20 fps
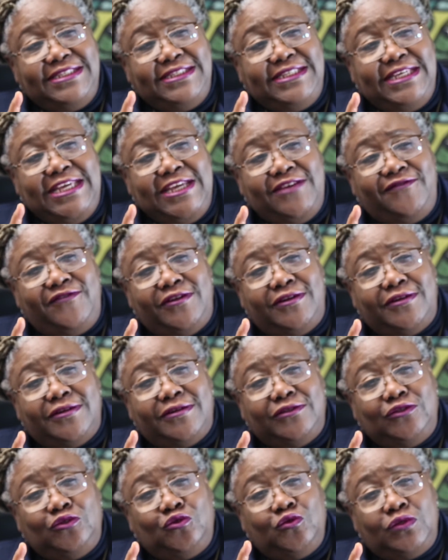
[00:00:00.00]
is
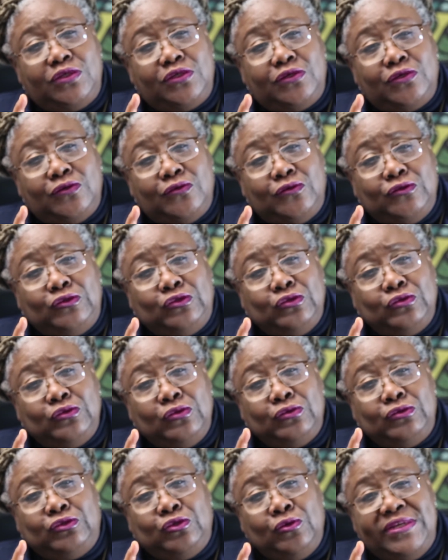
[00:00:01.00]
given
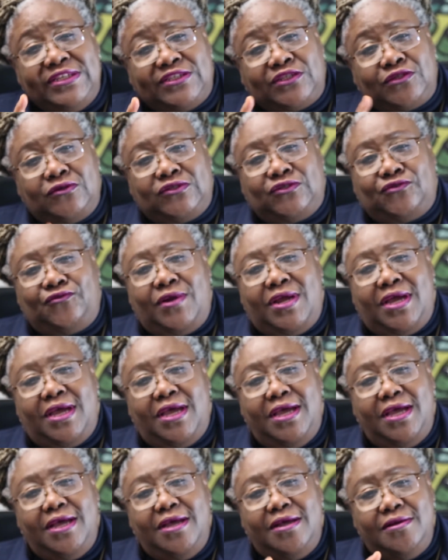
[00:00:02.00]
to a sorcerer
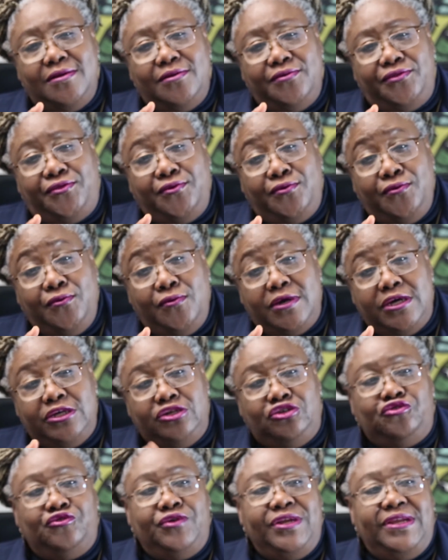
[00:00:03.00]
through a
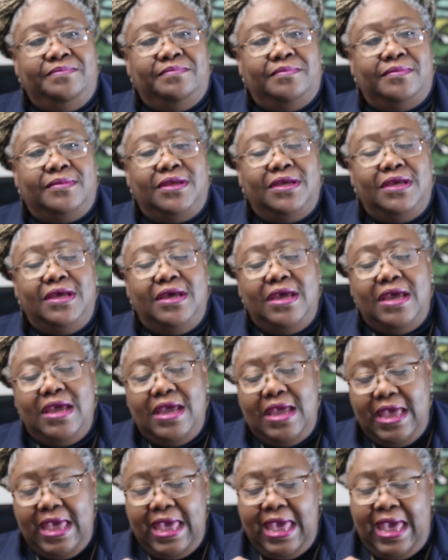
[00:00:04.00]
dream
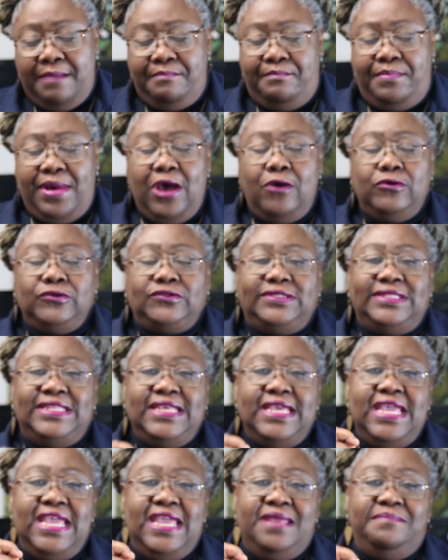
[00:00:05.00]
about
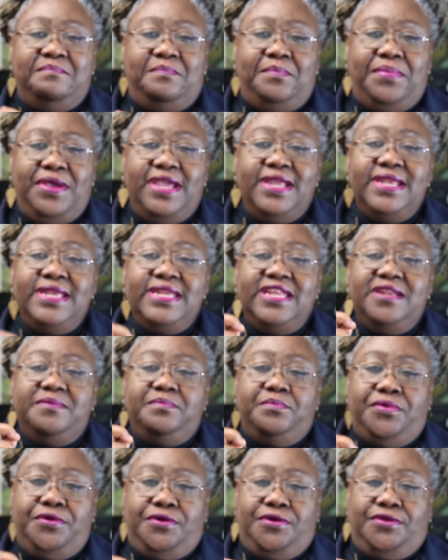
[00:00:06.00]
the
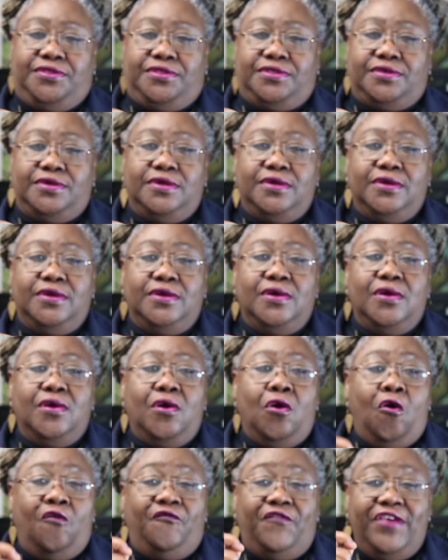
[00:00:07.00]
impending birth
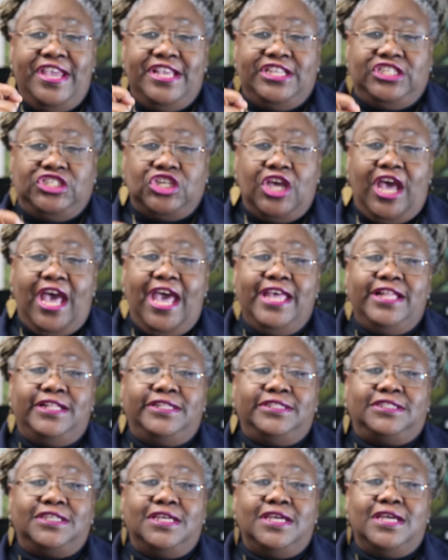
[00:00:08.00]
of a
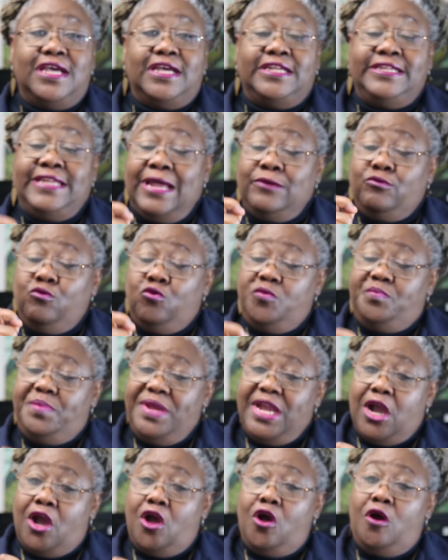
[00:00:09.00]
child that would
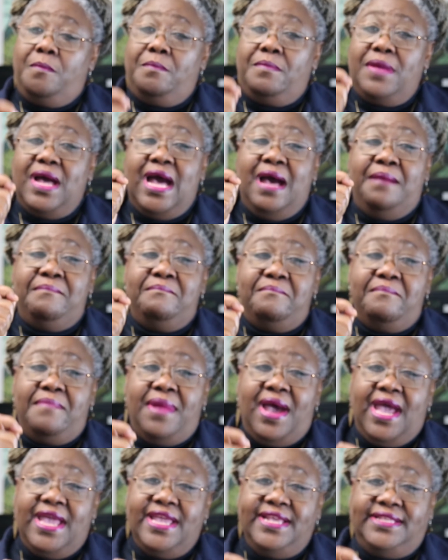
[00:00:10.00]
become a
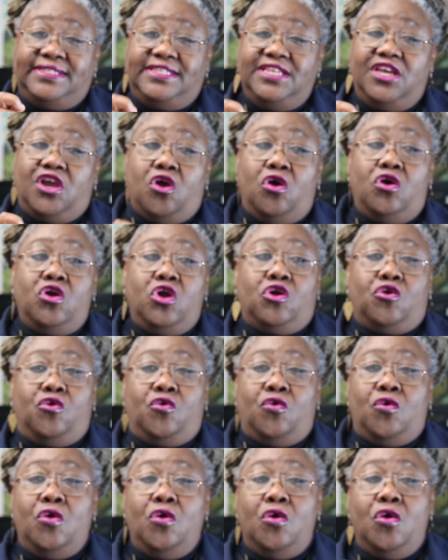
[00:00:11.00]
mighty
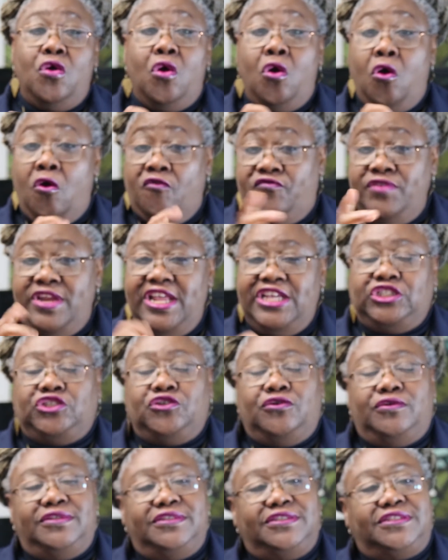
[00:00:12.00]
conqueror of
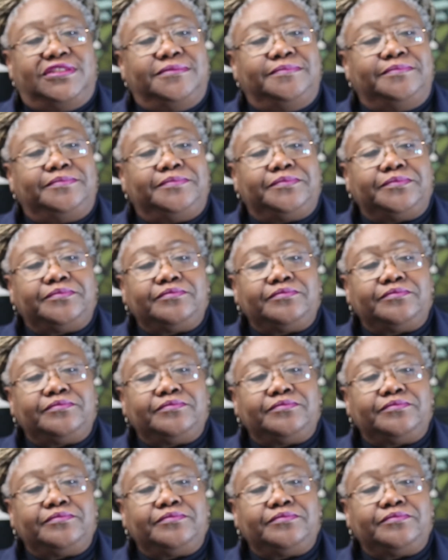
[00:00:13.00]
nations.